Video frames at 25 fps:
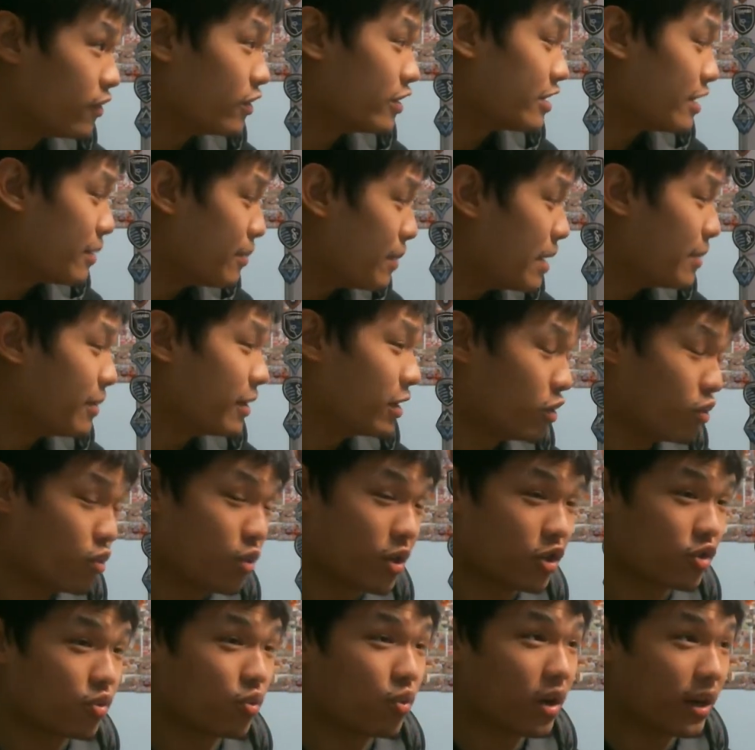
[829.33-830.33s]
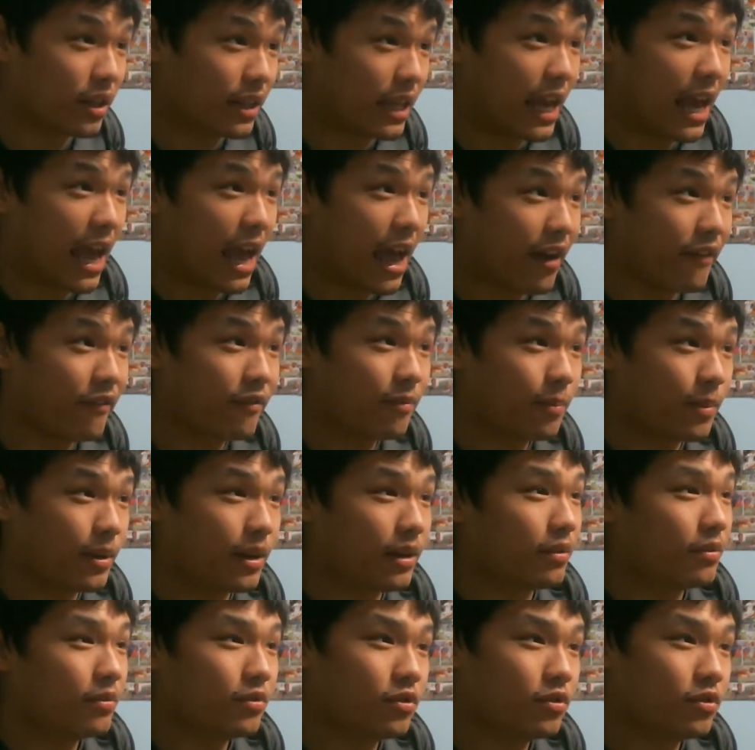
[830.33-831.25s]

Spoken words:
And maybe the reason why they have been